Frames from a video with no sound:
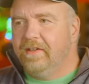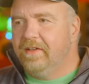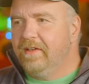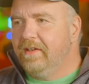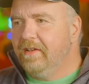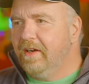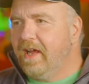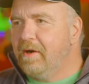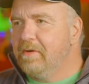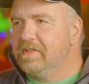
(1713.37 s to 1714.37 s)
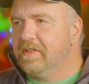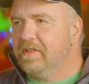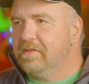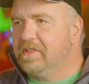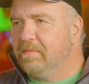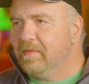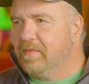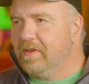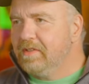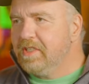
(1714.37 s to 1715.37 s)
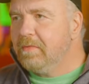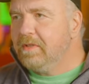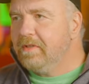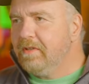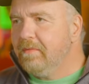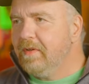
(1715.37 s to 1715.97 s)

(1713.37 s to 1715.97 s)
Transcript: And hour is going to do something very similar.